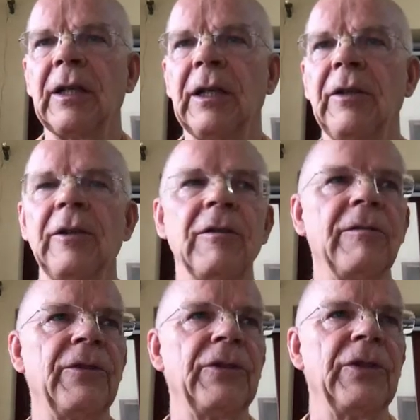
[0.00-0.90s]
in the
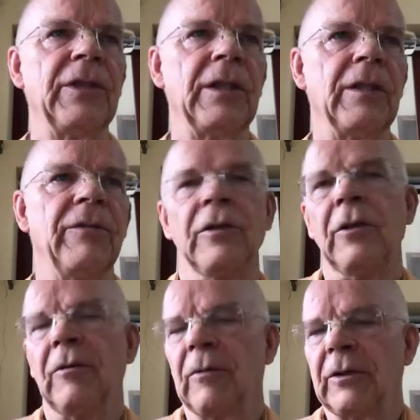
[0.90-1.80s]
university if you
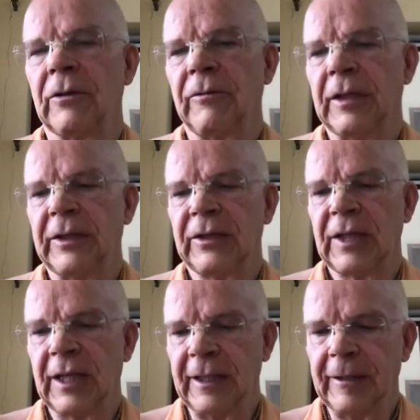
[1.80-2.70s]
don't want to really
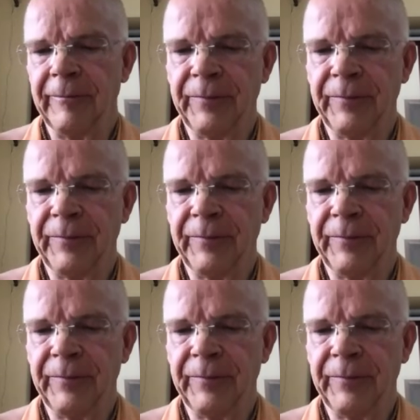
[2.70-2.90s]
study.